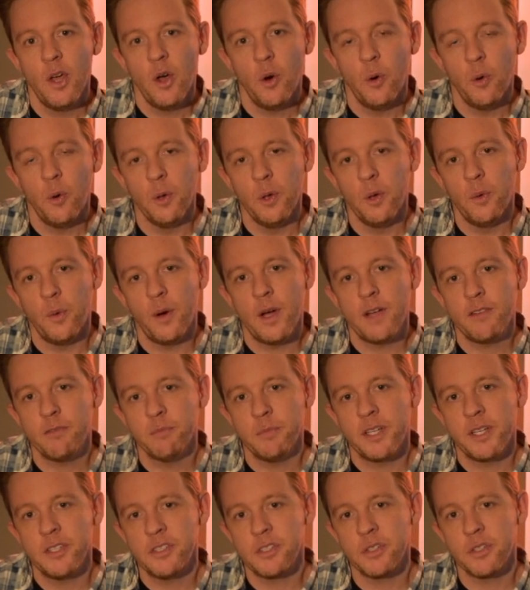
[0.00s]
all the way from
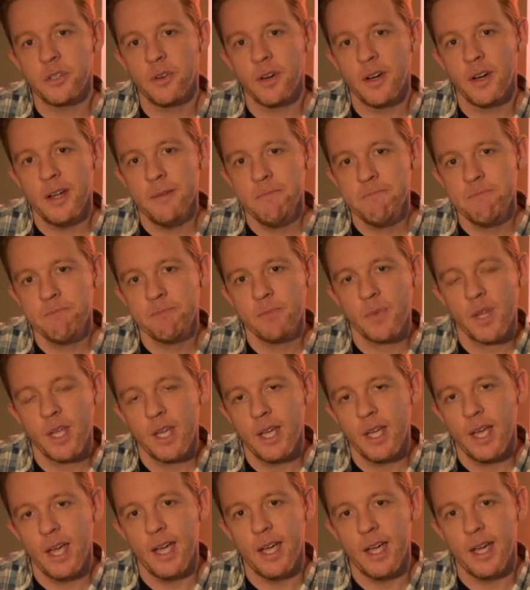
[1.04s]
Instagram
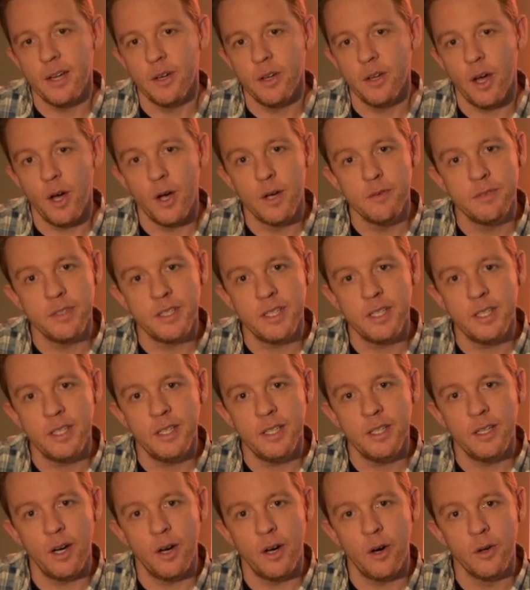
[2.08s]
and over
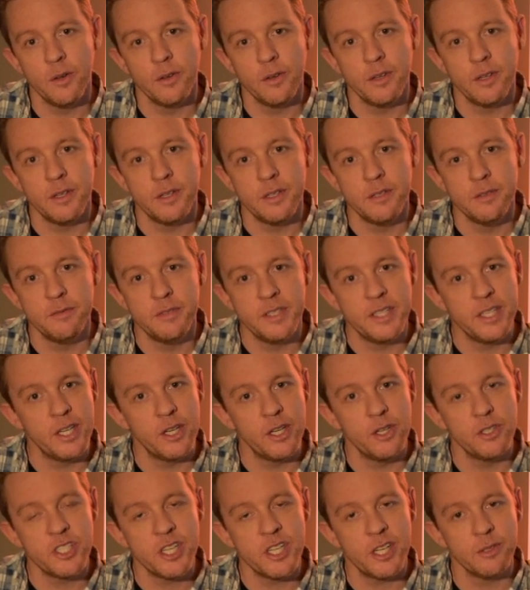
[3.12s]
here on the
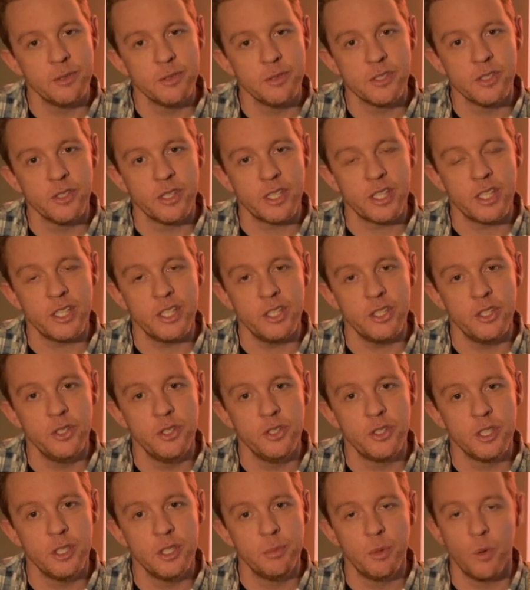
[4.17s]
video channels like
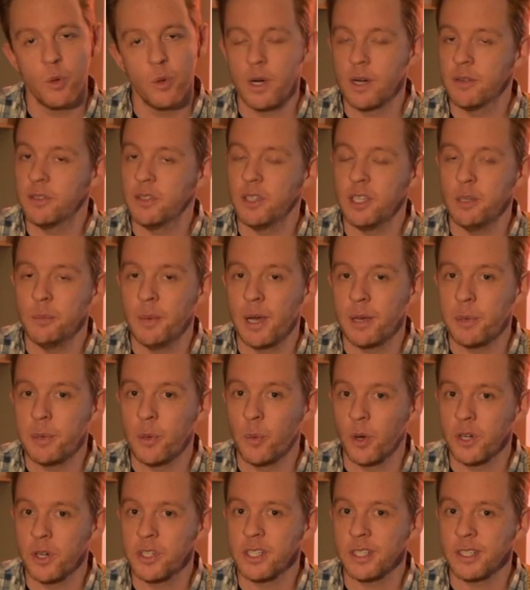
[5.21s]
YouTube or wherever you may be
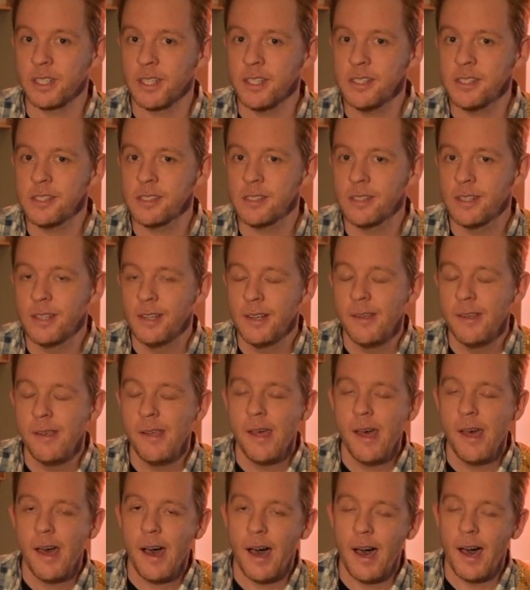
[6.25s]
watching this.
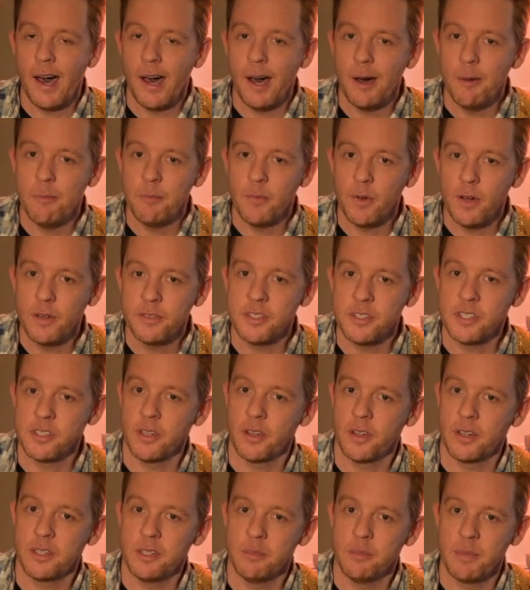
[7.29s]
I've
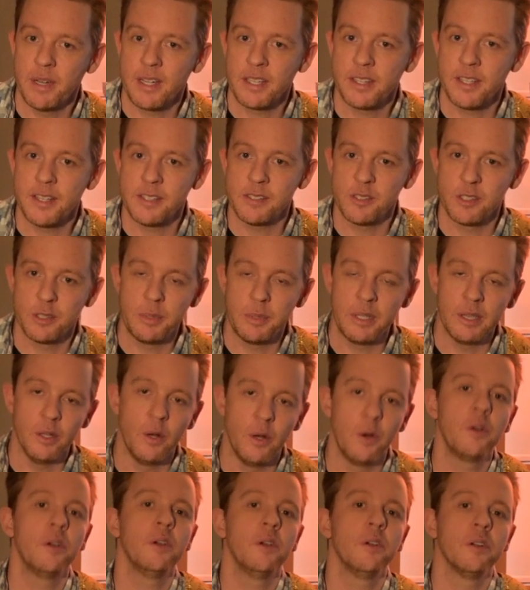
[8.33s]
decided to make these a little bit
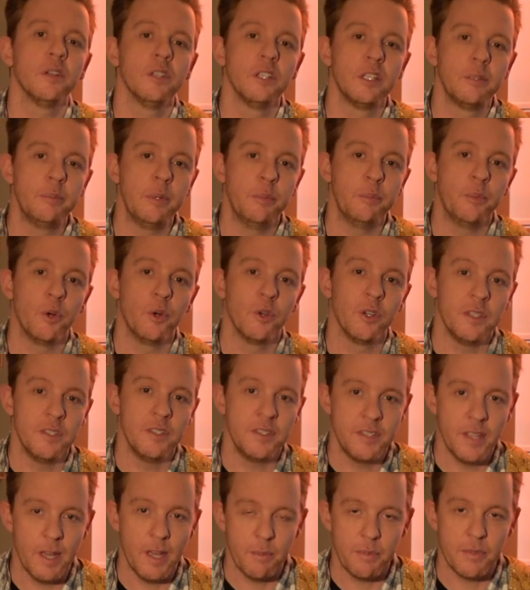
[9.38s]
longer and a little bit more in
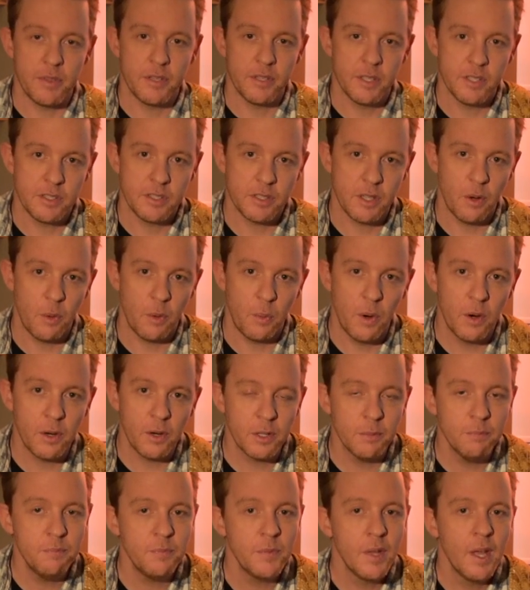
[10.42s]
depth. So
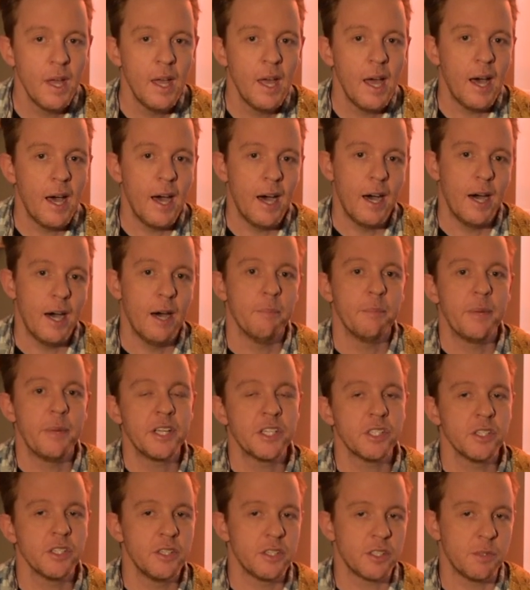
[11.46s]
welcome. Make
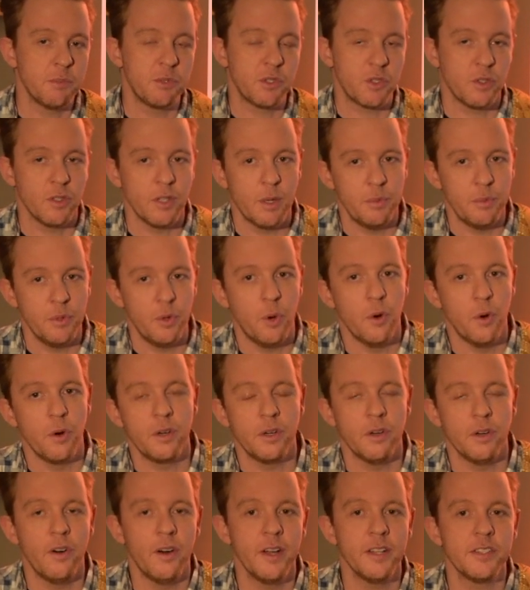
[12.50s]
sure you subscribe to
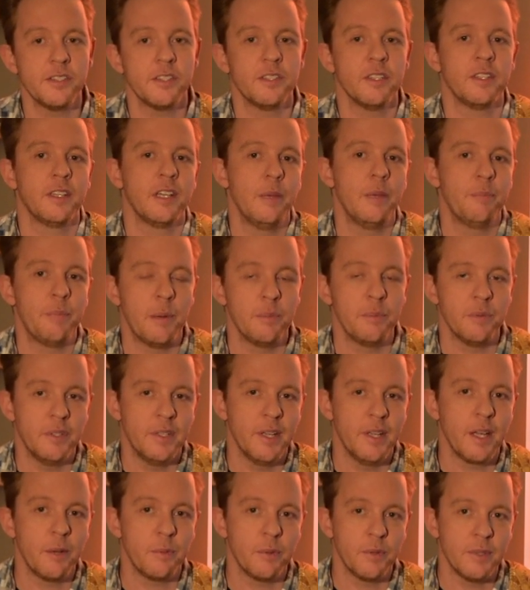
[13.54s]
Hawker Heights to keep up to
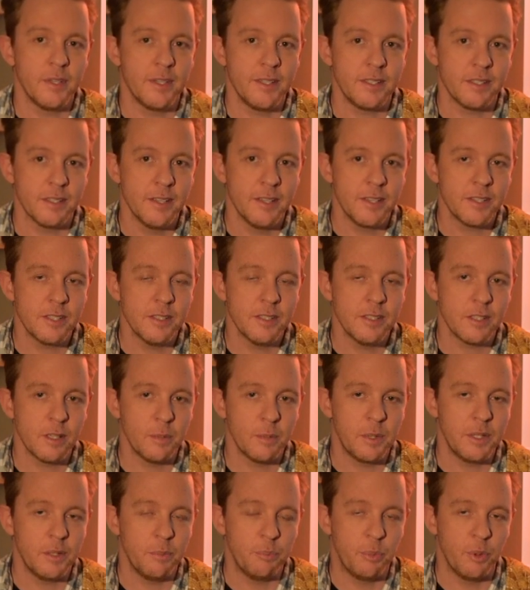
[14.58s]
date with these lessons. I'll
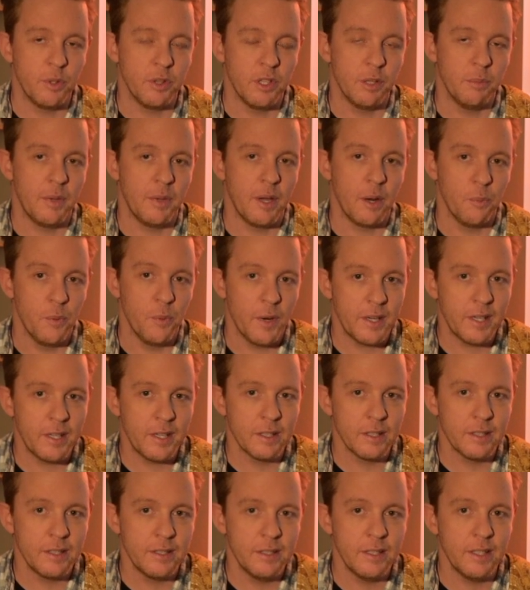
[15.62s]
be putting them out
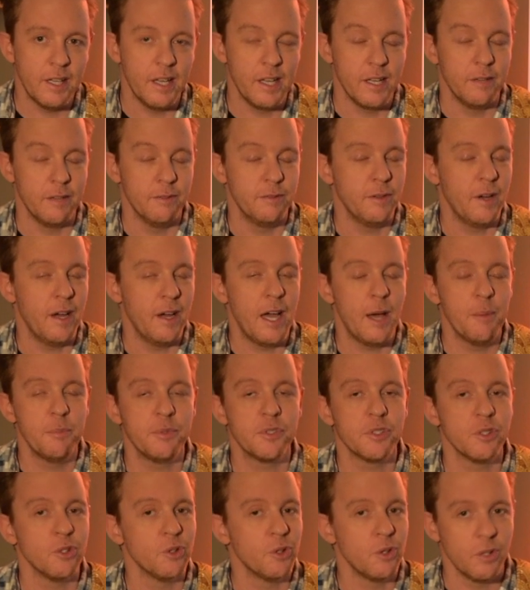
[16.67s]
regularly and for
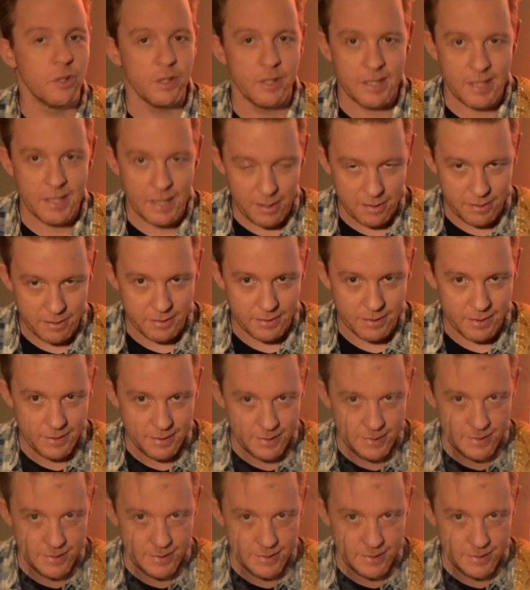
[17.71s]
absolutely nothing.